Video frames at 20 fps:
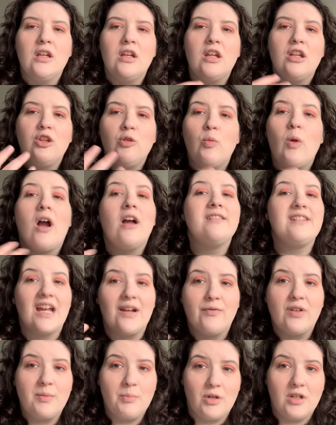You want
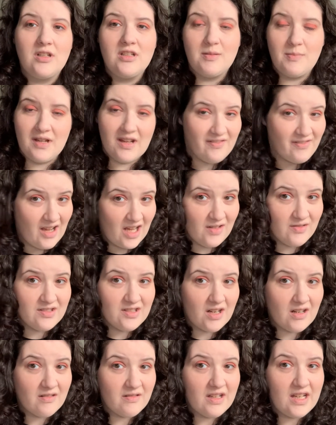every book to be a
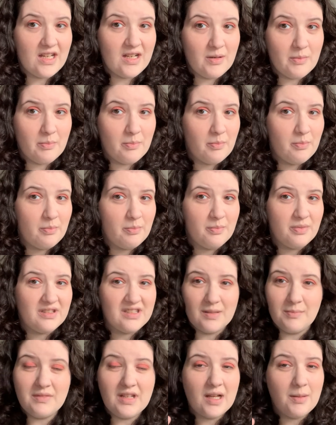5-star read, but
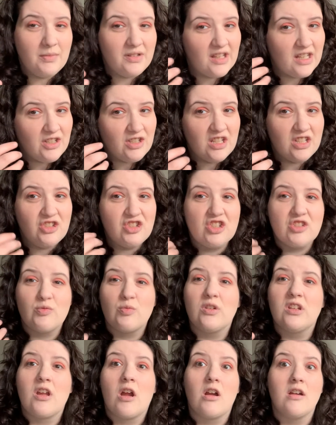sometimes it's just
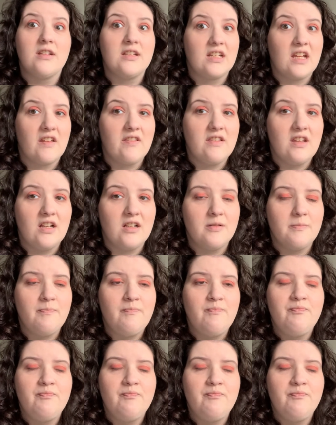really hard to get there.